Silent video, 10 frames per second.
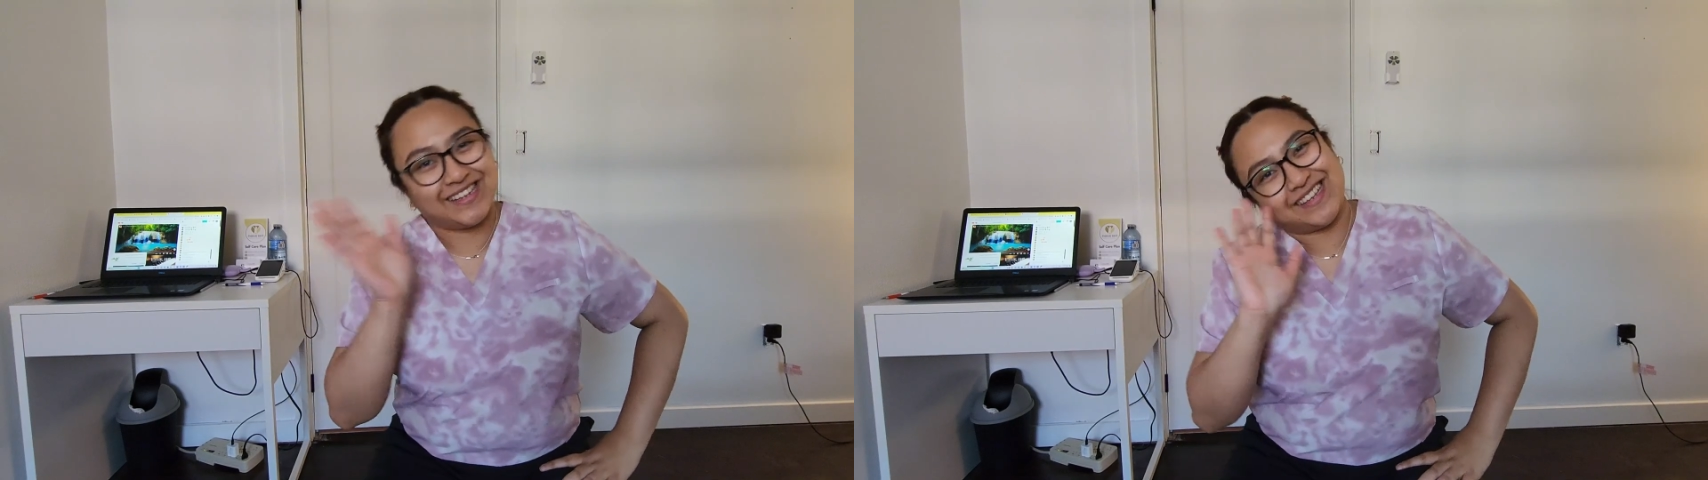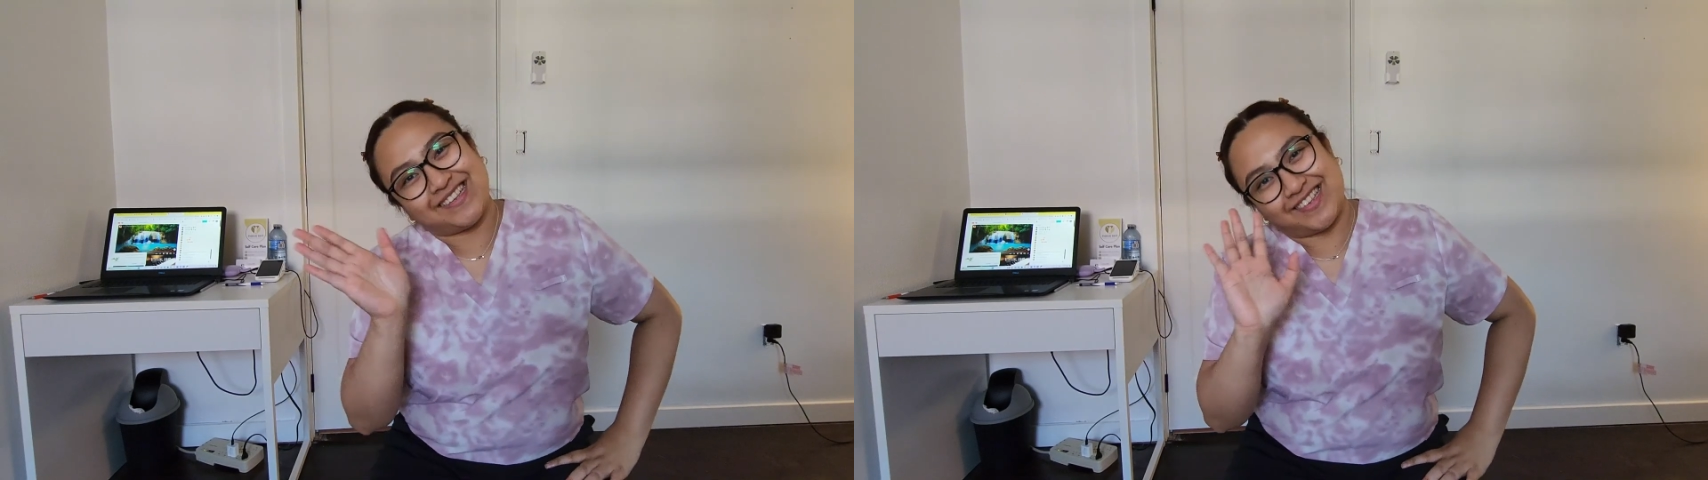
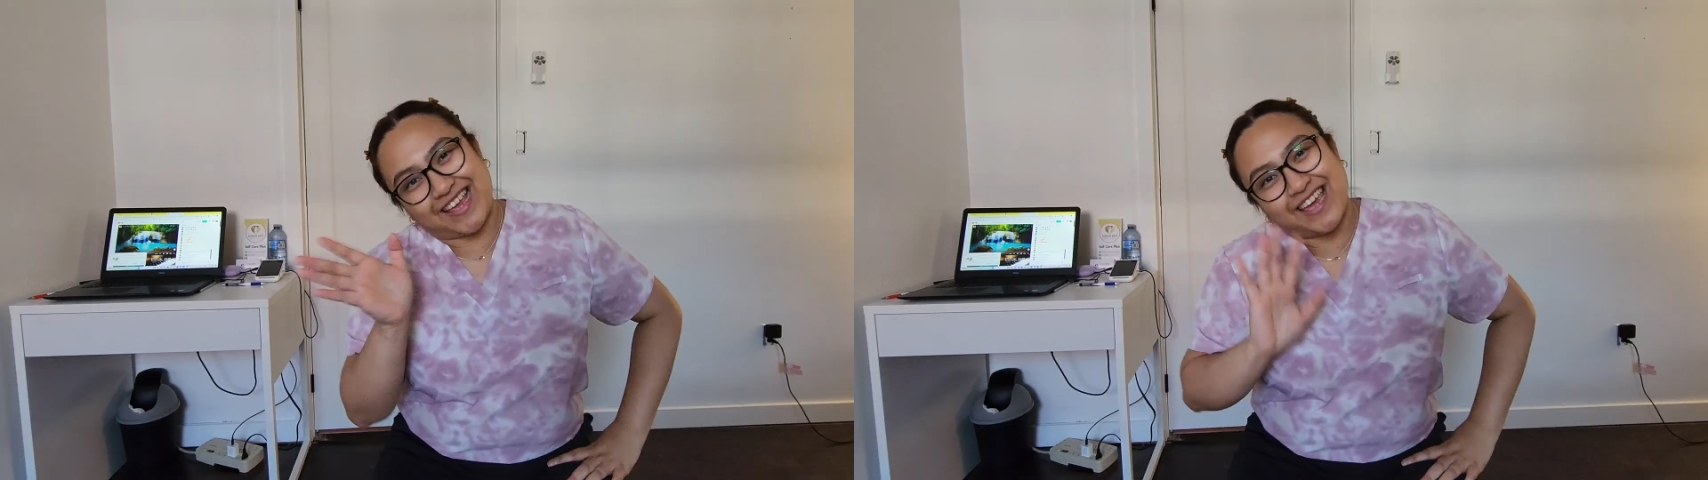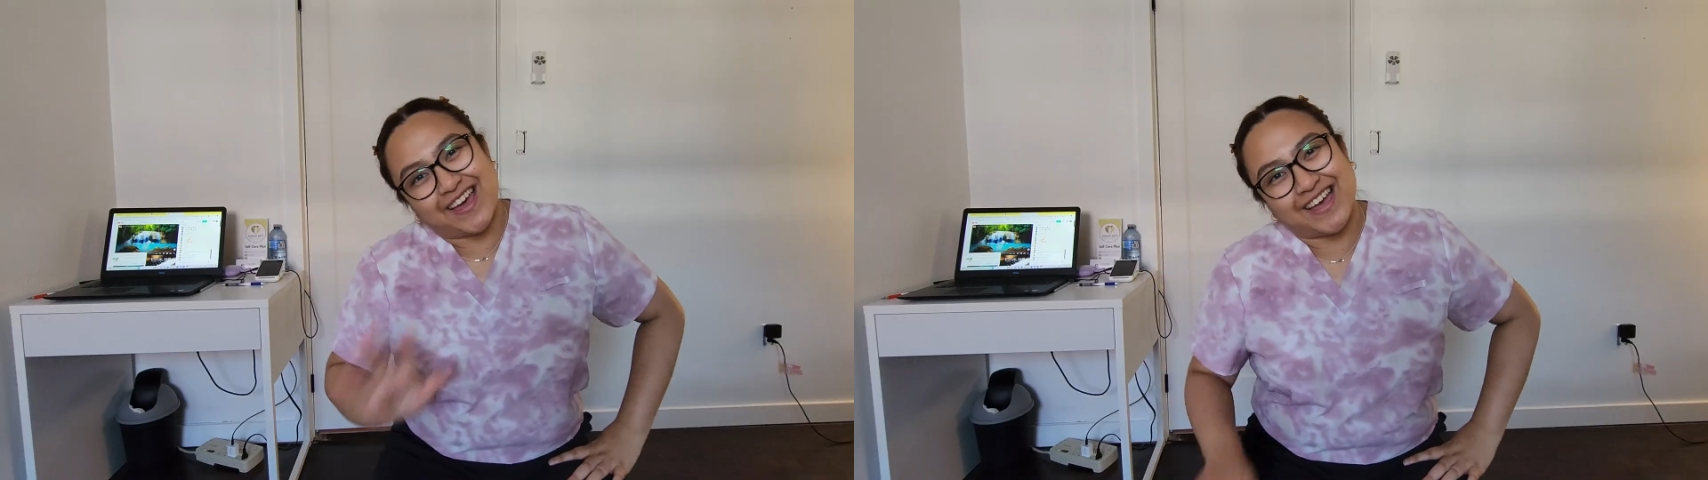
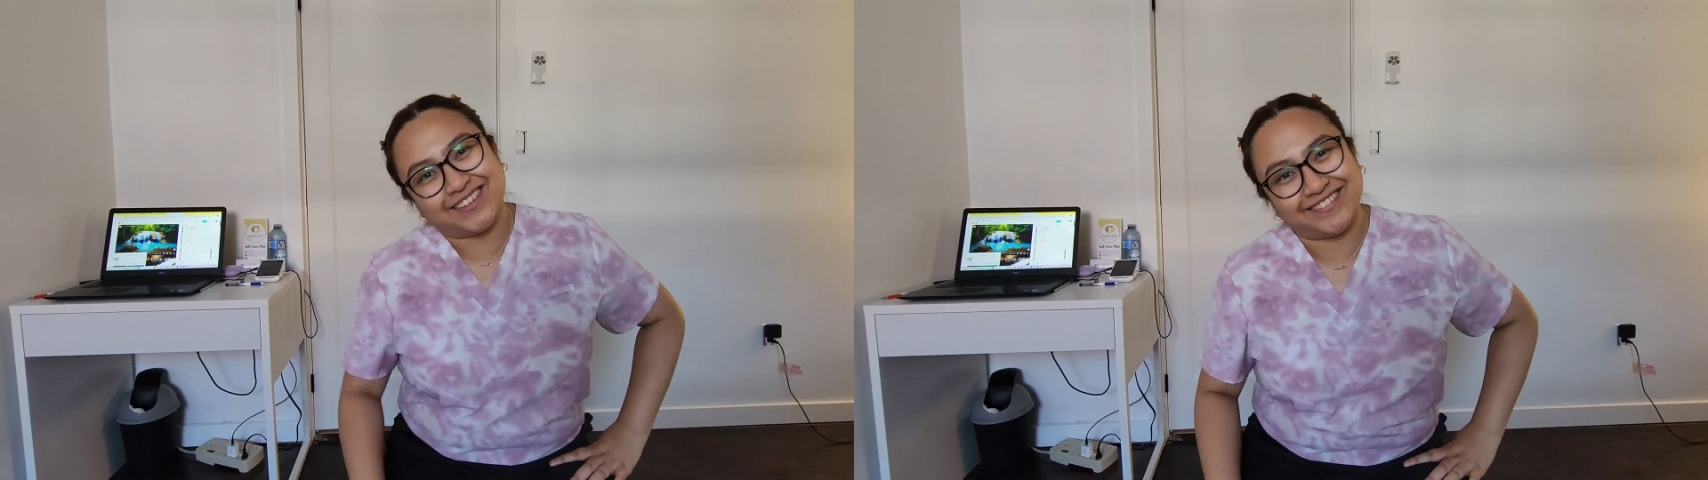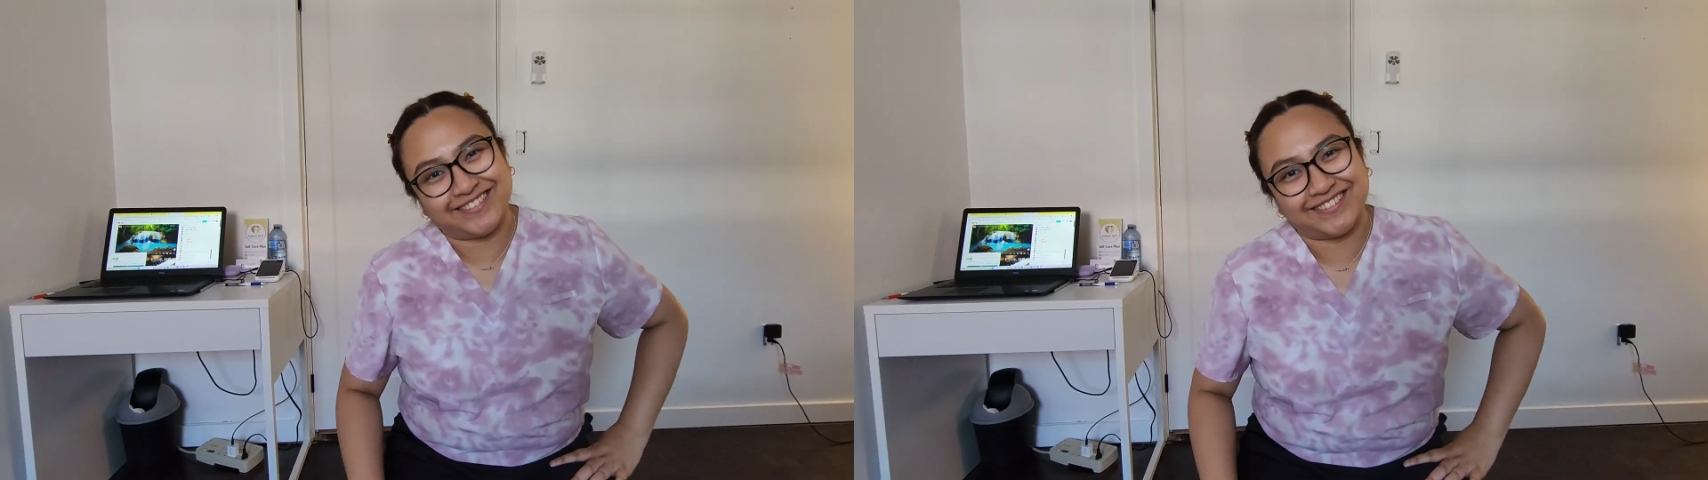See ya!